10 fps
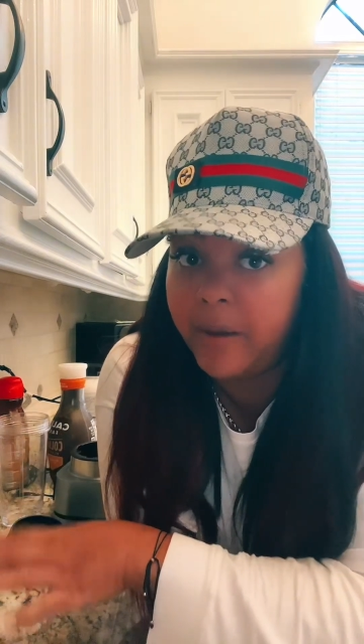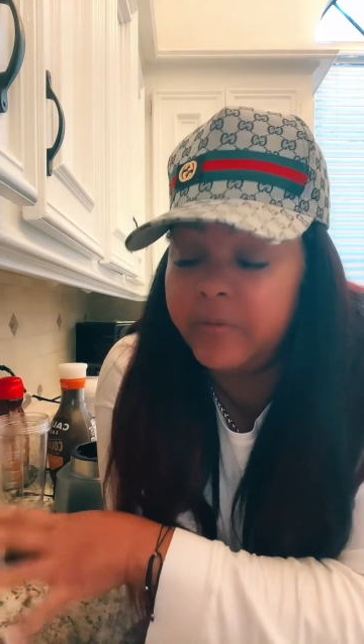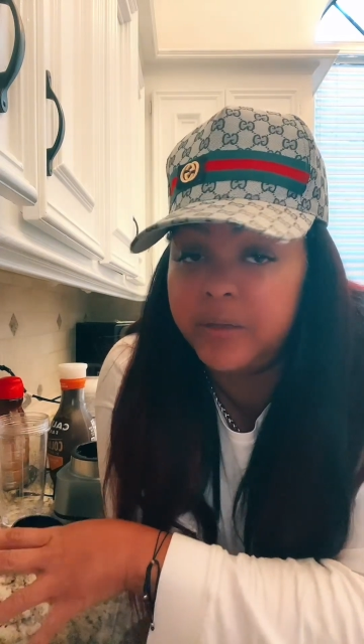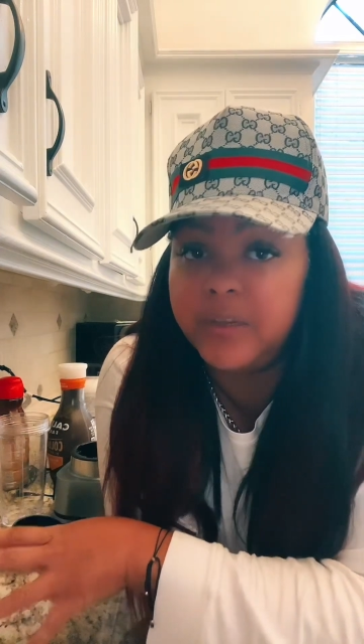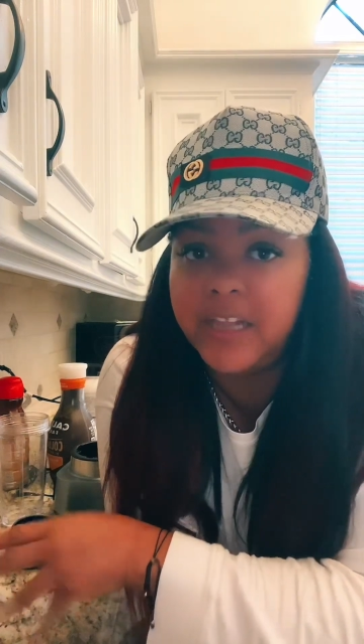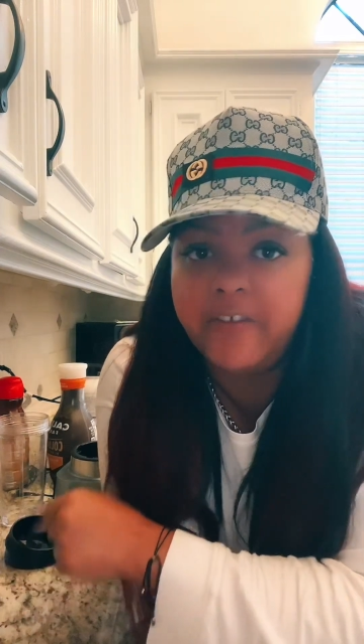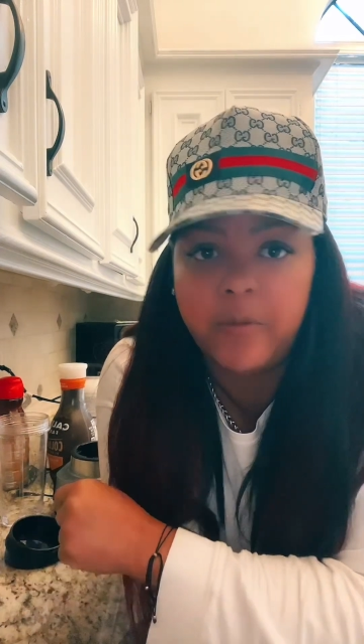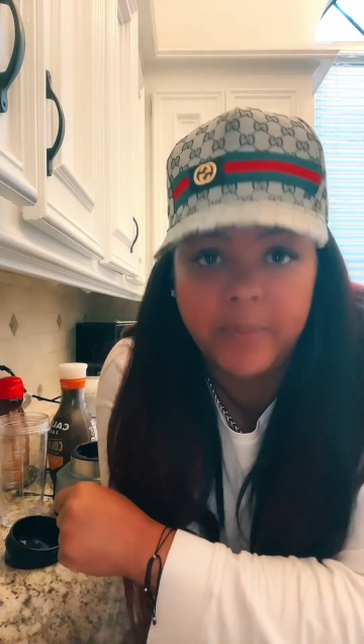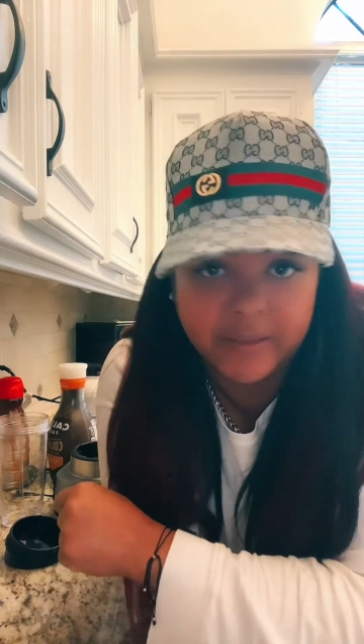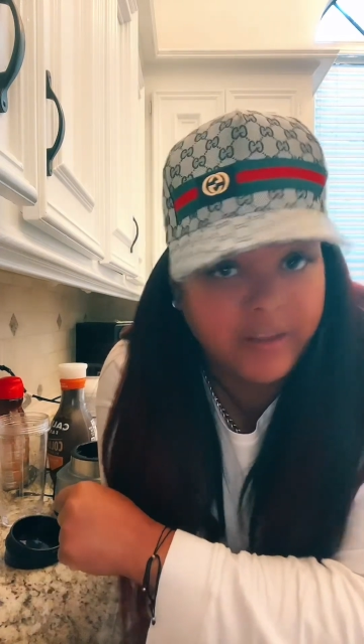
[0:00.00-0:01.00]
I really, really love
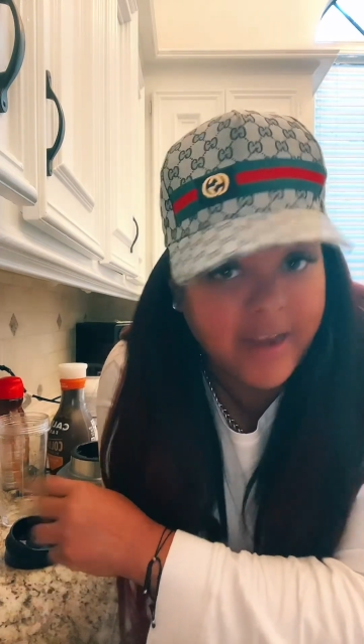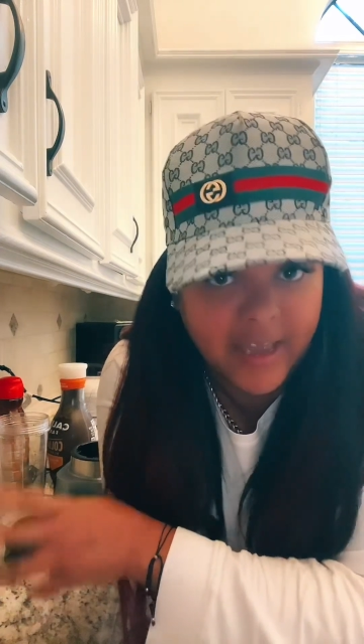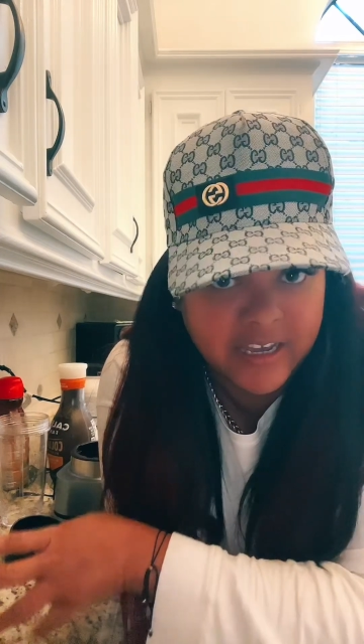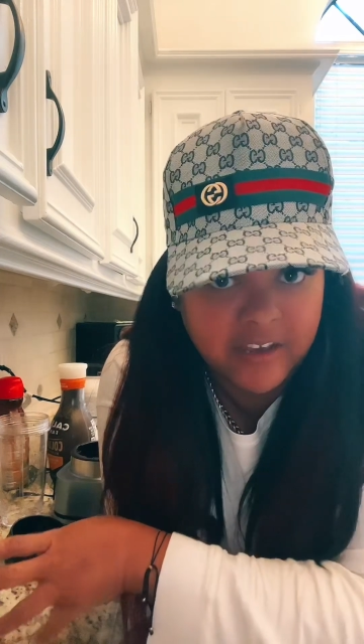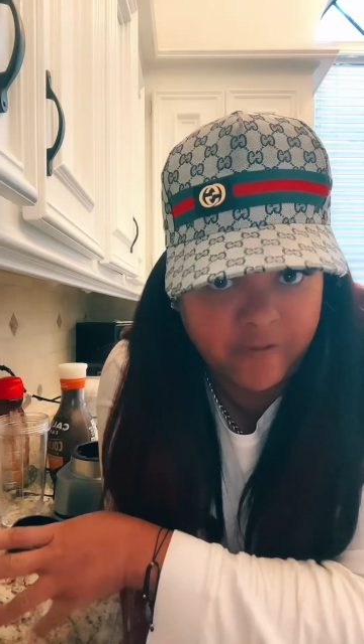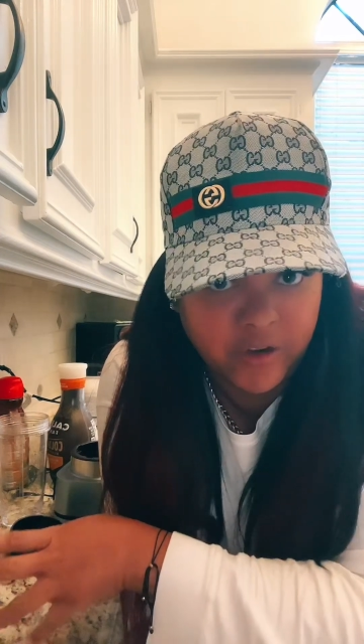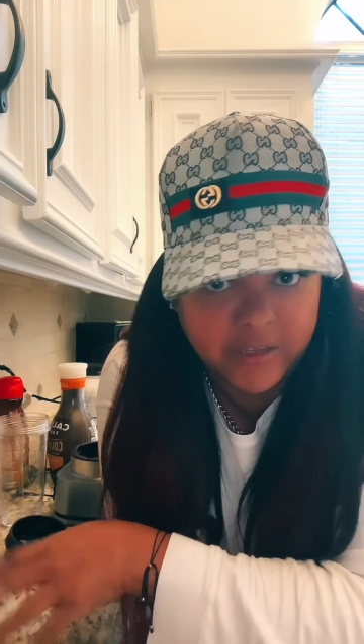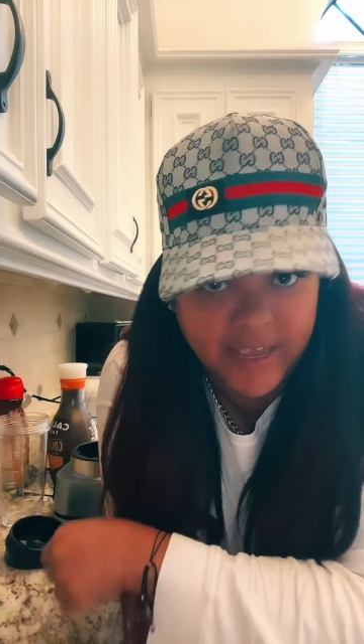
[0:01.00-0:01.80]
them, but they're not good for you.